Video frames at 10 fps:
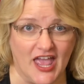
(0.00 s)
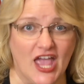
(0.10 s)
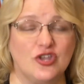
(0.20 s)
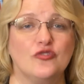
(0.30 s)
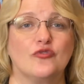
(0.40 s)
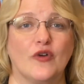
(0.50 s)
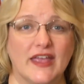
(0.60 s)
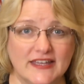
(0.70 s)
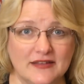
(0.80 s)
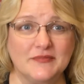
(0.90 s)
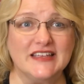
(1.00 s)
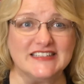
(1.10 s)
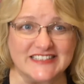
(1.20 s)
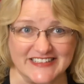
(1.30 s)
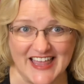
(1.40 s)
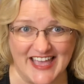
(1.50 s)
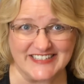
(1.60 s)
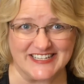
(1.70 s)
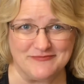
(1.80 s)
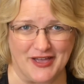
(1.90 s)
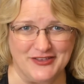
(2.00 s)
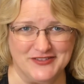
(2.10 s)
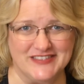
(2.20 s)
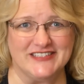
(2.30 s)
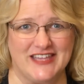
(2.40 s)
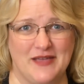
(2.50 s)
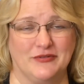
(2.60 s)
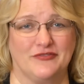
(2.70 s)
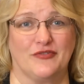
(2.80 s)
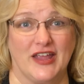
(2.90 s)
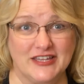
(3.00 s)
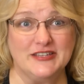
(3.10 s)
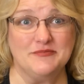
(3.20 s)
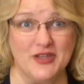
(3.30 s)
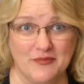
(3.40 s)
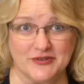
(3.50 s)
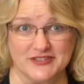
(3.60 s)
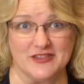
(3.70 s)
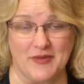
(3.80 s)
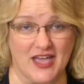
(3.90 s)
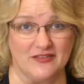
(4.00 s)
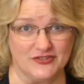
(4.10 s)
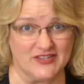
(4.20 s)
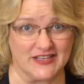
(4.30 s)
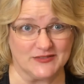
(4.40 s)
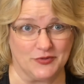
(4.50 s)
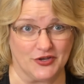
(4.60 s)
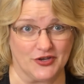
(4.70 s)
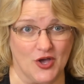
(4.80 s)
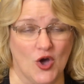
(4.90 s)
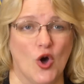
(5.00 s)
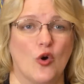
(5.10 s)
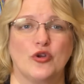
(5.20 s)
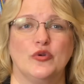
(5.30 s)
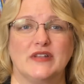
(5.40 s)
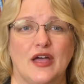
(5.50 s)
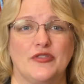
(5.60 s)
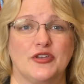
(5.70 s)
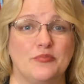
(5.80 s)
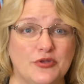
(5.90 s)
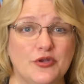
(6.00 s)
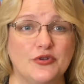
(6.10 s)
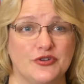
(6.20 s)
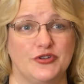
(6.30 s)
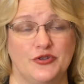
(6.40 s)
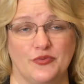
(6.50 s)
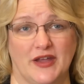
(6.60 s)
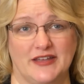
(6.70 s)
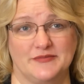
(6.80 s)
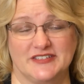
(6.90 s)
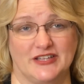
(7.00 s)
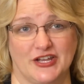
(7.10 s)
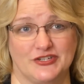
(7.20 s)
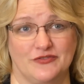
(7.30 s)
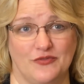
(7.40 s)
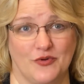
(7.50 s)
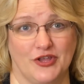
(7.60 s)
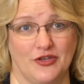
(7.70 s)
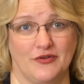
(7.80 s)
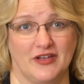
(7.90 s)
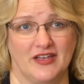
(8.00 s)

and you've randomly selected by using the table of random numbers in the back of your textbook, or you allow the computer to do random selection for you.